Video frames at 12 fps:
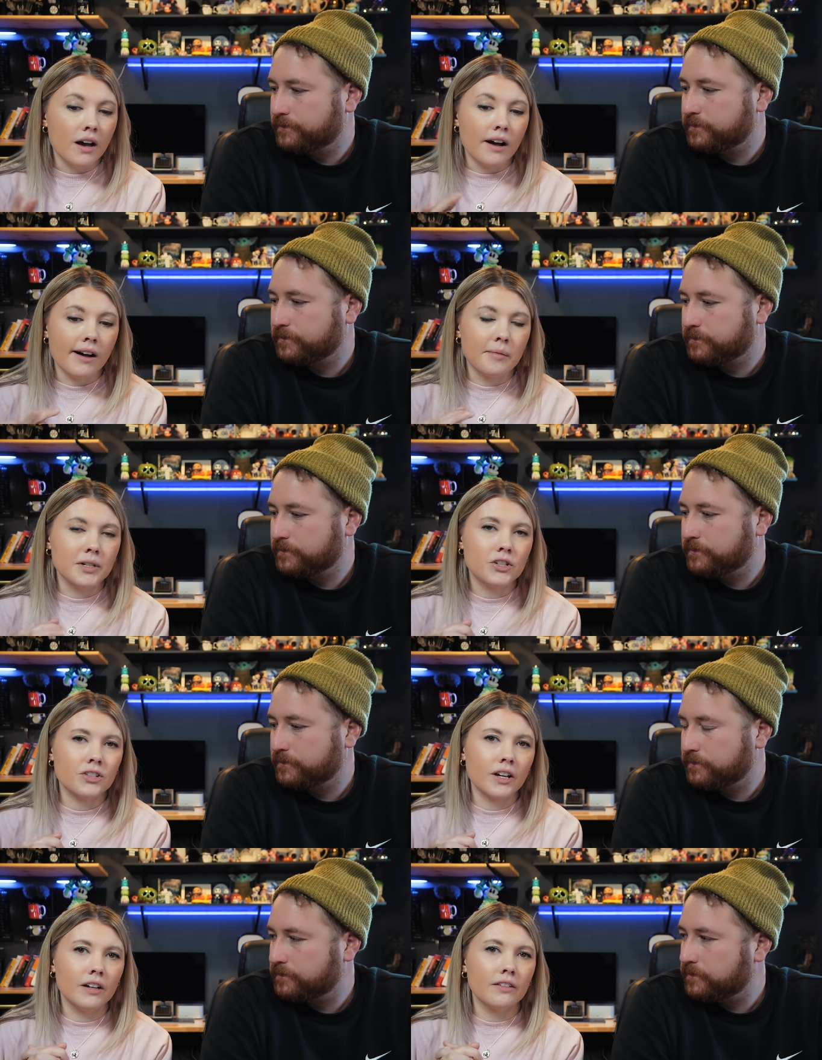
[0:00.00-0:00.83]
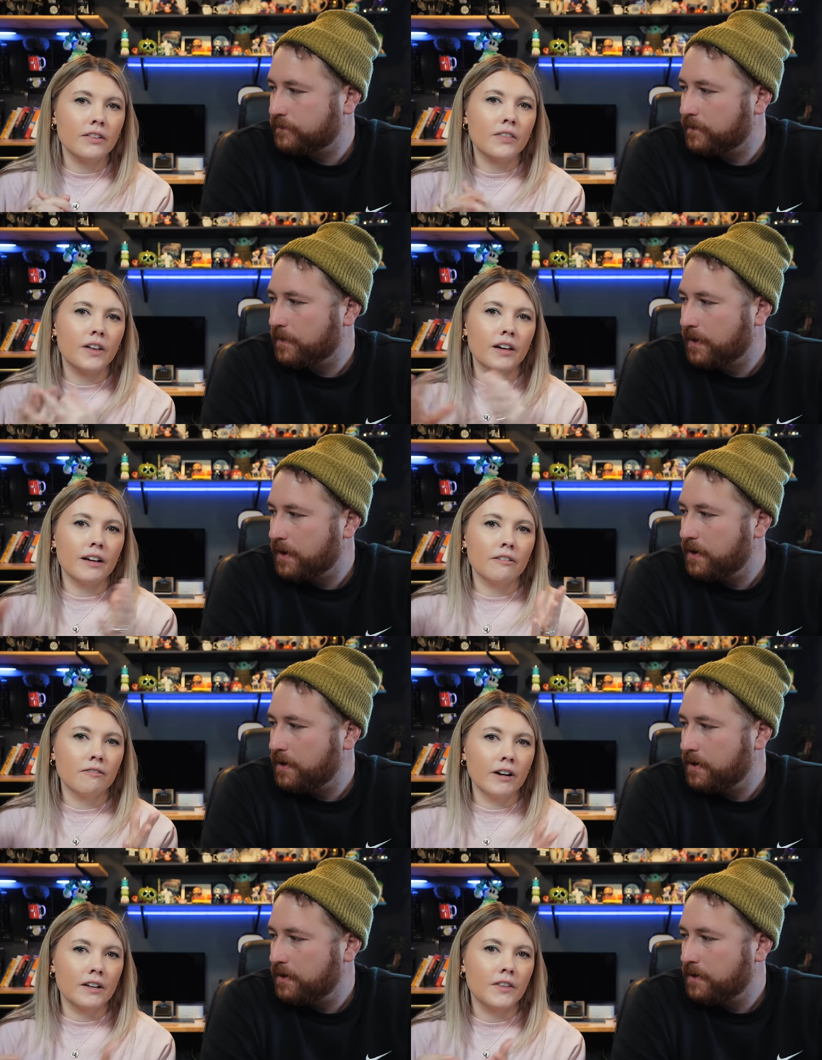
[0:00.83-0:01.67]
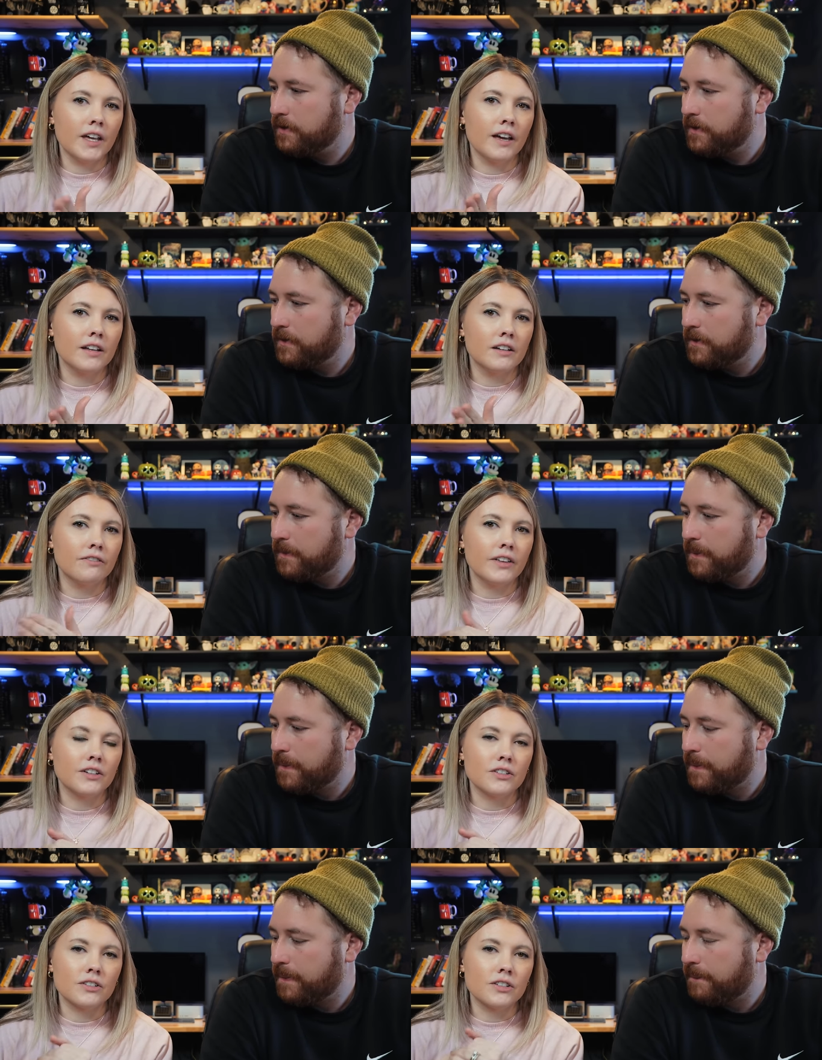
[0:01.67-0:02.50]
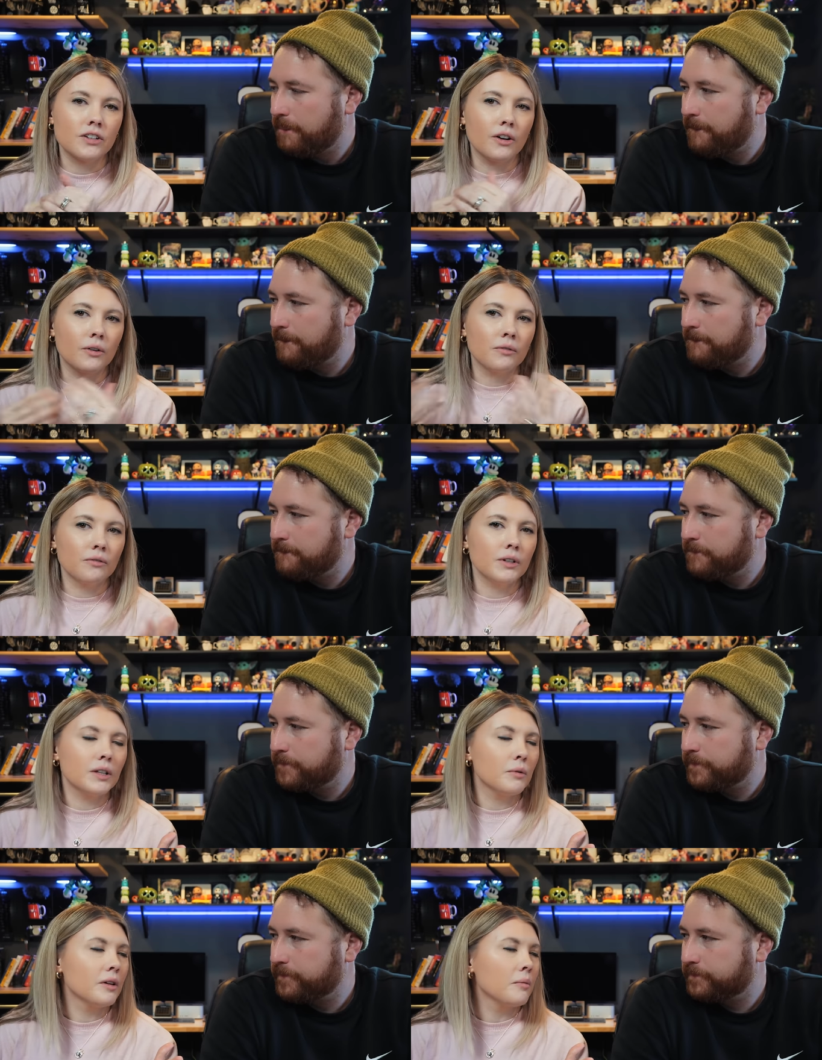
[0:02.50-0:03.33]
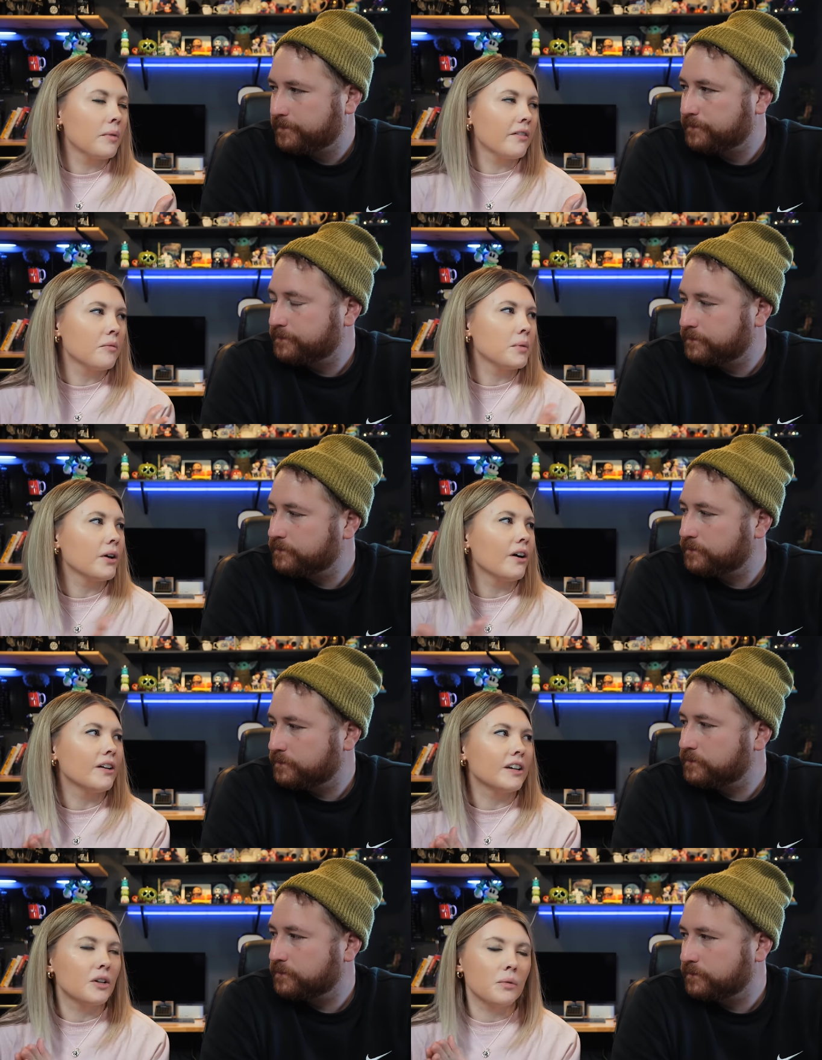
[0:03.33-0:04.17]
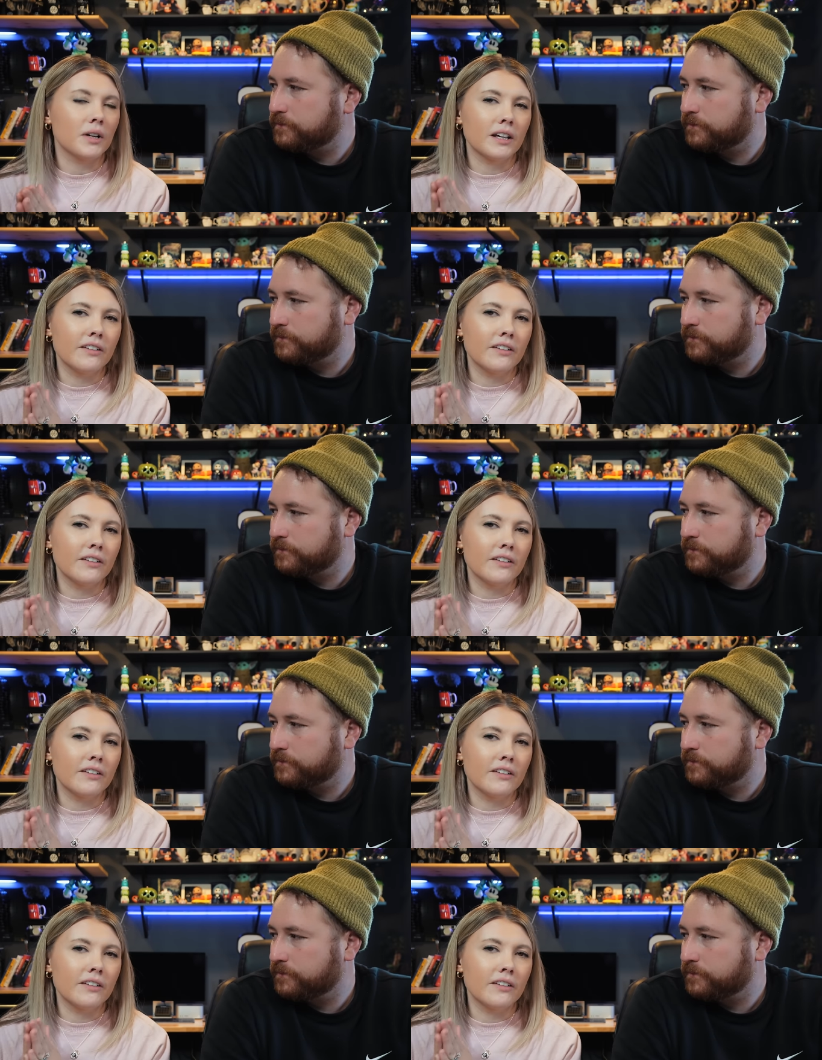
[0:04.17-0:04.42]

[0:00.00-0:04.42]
Speaker 1: um, it's just kind of a thing right at the end if they just you know really went above and beyond and you want to